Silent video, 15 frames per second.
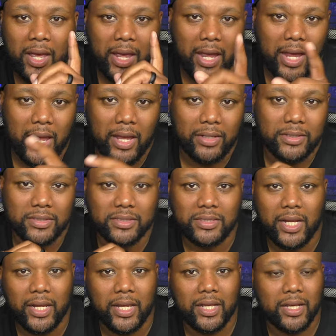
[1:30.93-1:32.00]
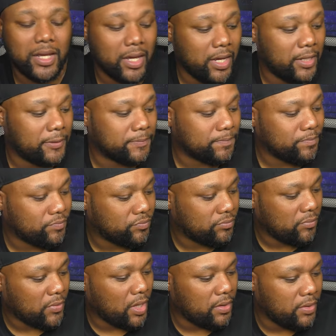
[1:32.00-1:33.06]
And the second gun
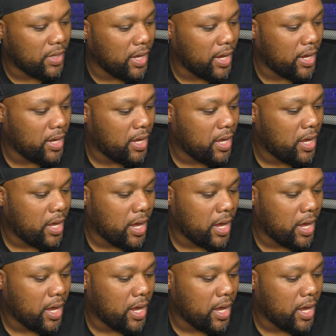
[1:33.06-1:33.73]
that